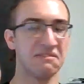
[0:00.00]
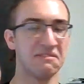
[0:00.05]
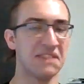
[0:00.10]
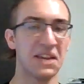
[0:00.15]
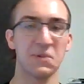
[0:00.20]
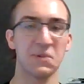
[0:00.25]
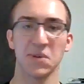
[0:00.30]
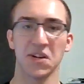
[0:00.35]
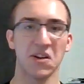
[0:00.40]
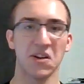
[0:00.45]

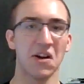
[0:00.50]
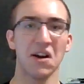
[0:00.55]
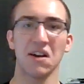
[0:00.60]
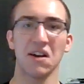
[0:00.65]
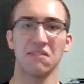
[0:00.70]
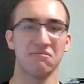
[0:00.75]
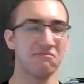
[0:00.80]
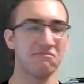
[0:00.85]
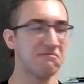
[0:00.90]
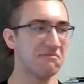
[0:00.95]
they were
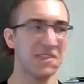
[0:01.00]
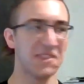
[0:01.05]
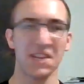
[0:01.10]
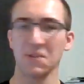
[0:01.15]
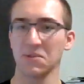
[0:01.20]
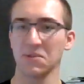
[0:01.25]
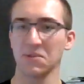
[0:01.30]
gone. They